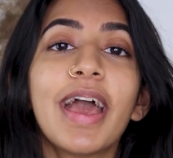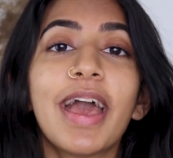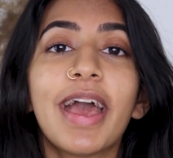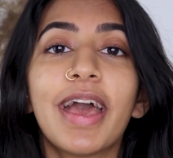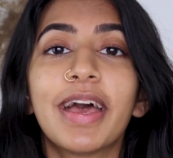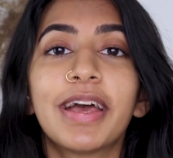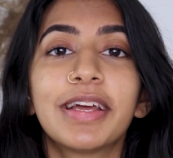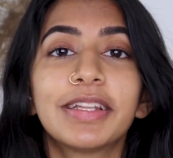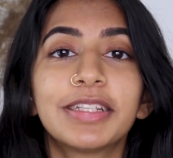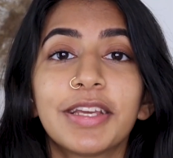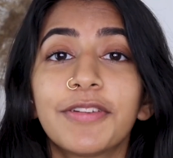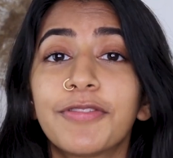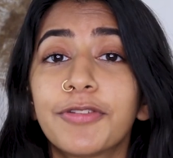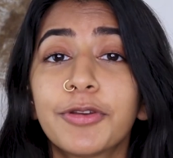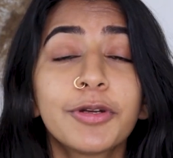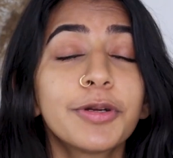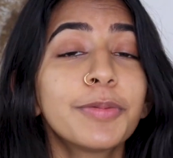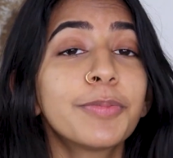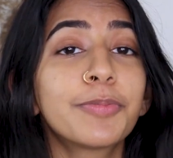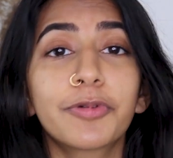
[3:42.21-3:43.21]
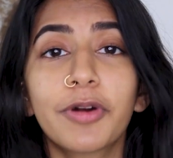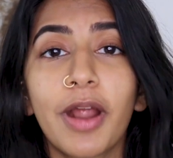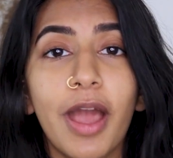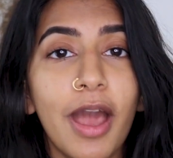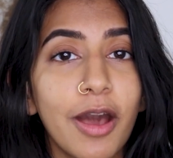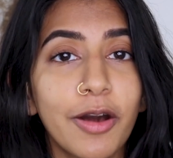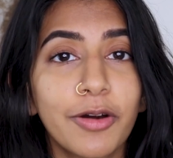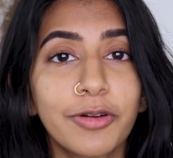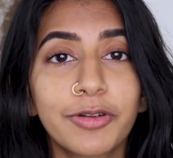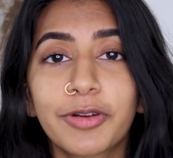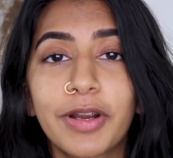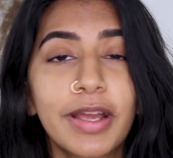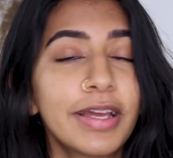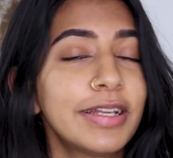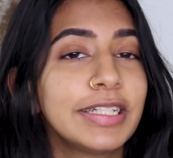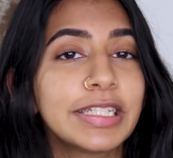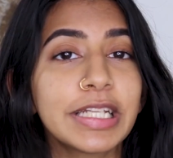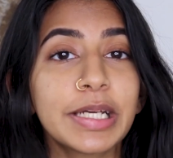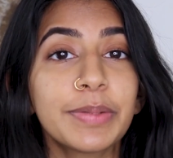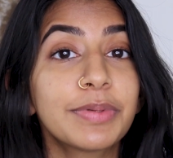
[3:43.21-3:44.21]
And if you're brown or
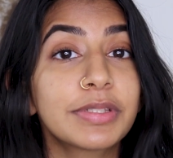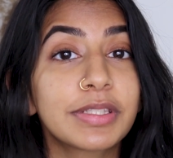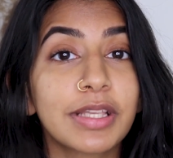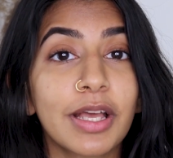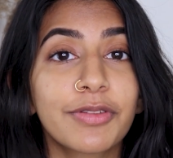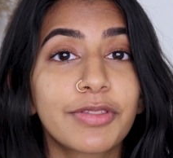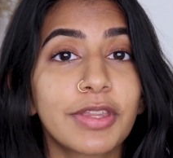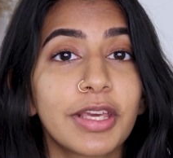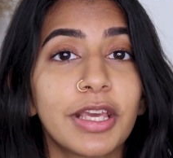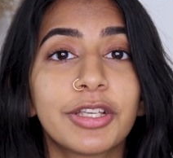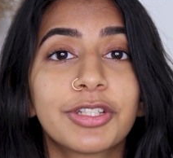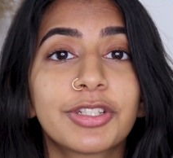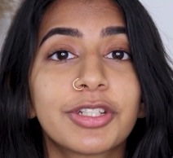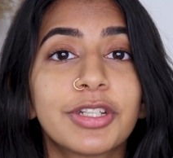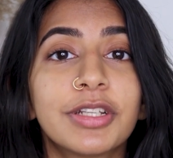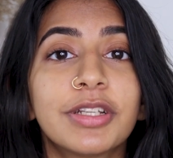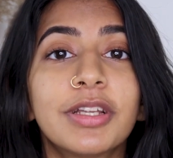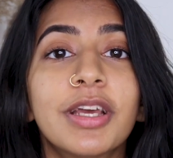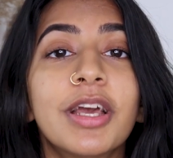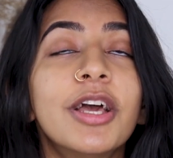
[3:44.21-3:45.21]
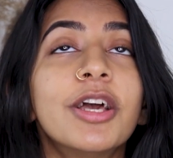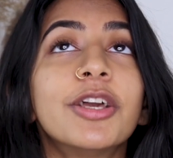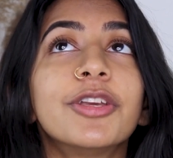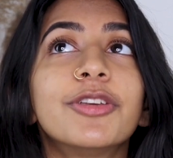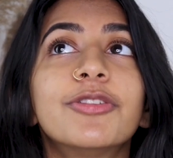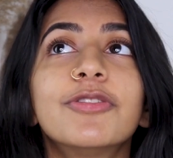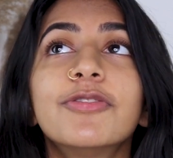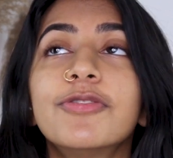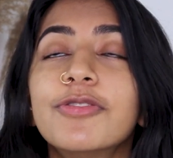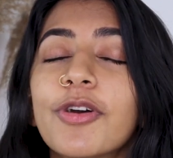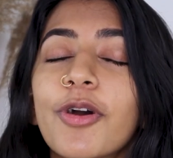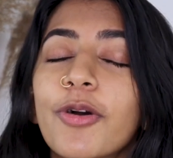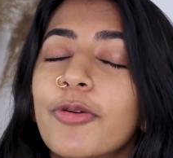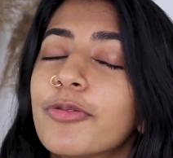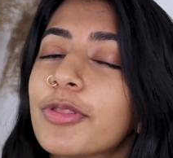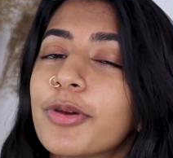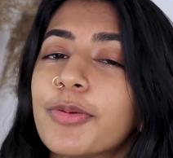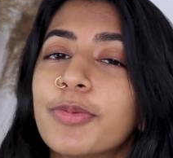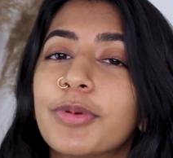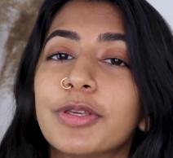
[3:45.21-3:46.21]
any type of South Asian, you
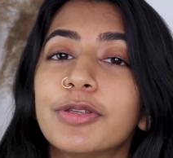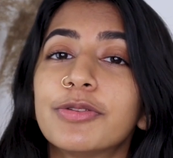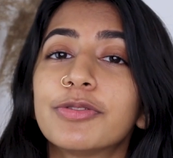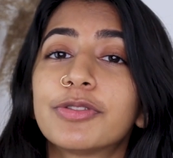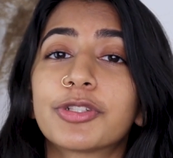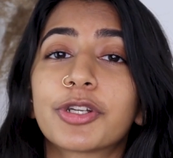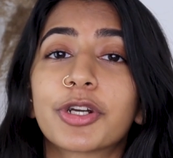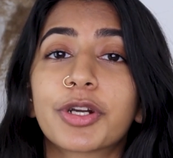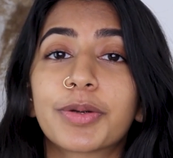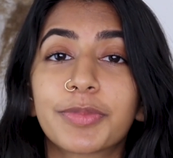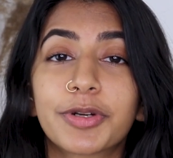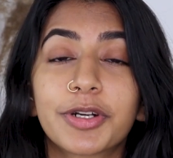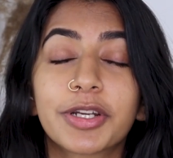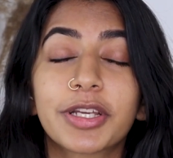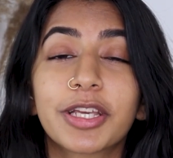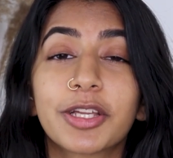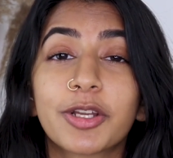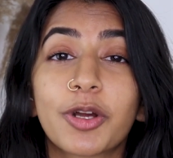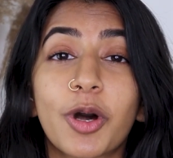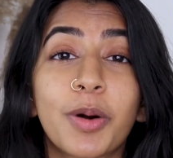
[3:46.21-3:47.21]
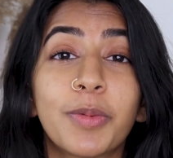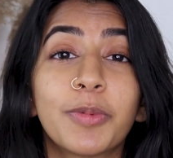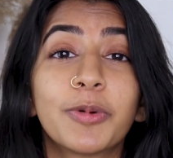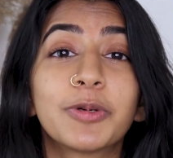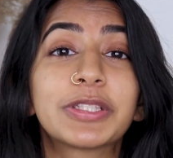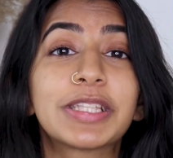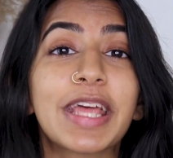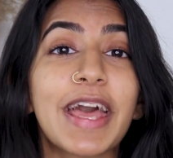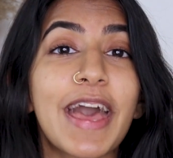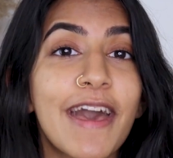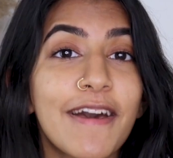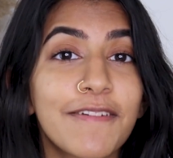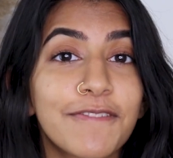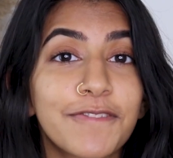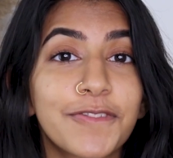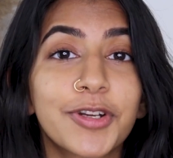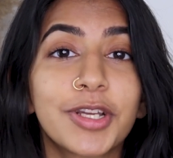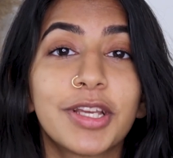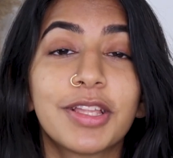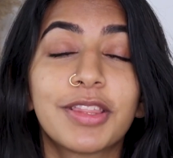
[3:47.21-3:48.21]
know that we use turmeric in almost
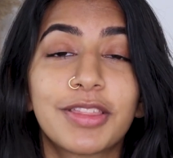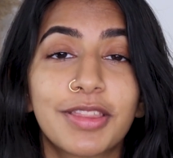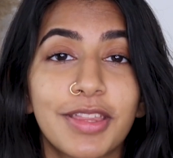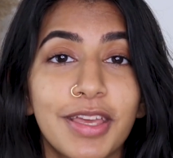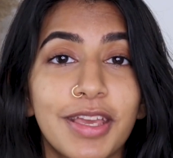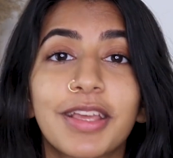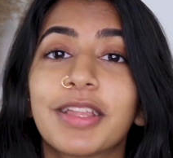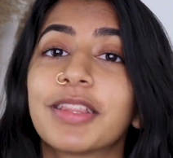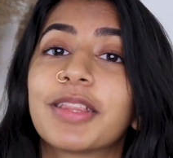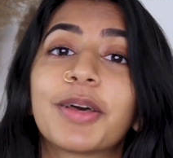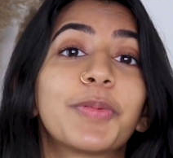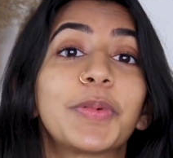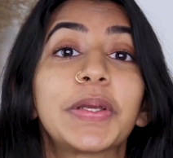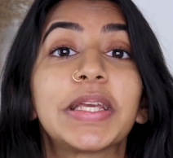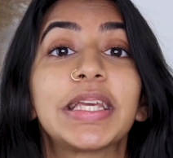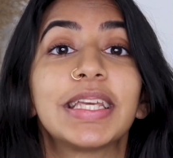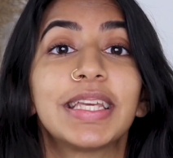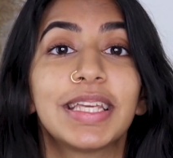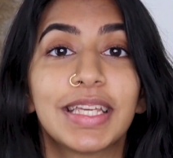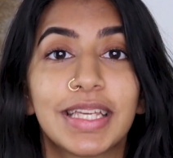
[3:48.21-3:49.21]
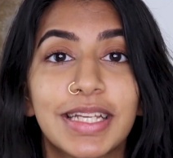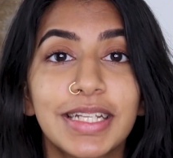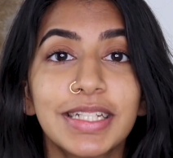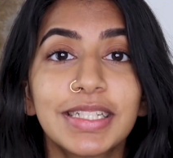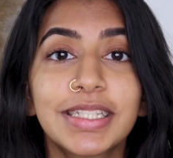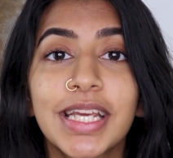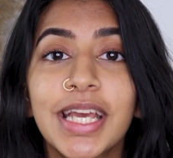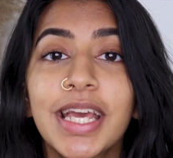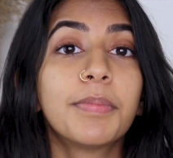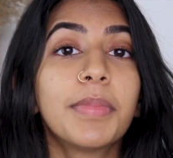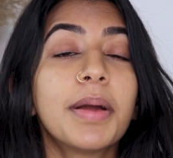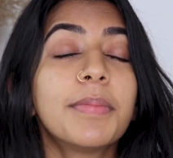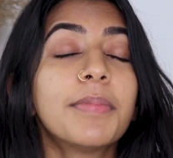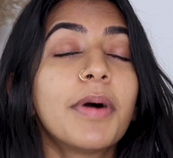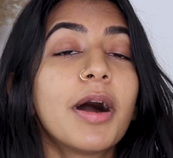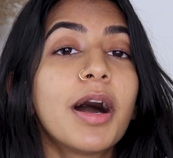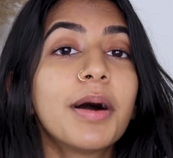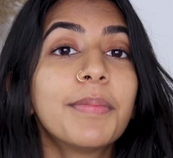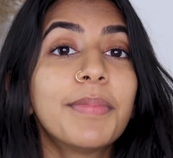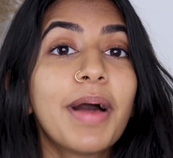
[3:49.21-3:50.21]
everything that we eat. My
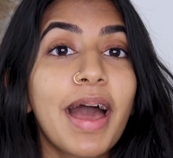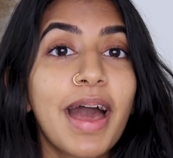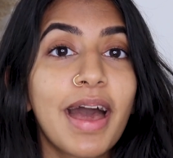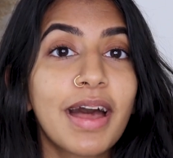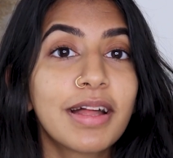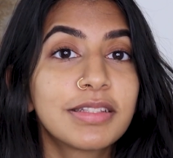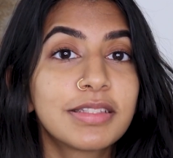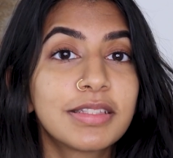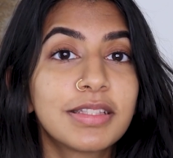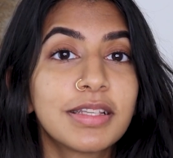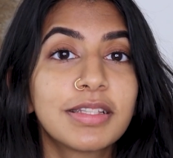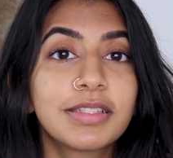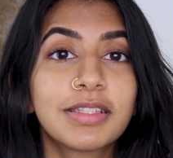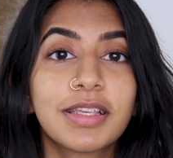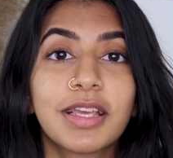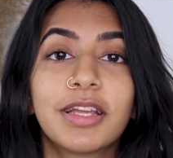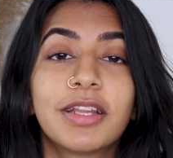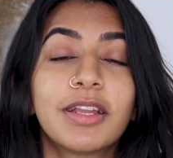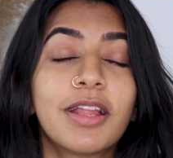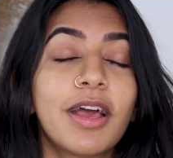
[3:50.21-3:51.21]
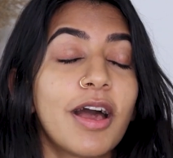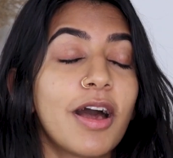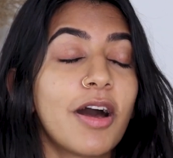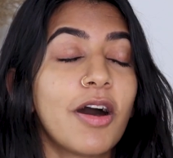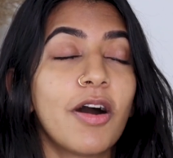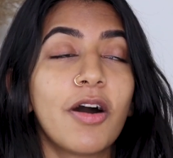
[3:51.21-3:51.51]
mom adds this in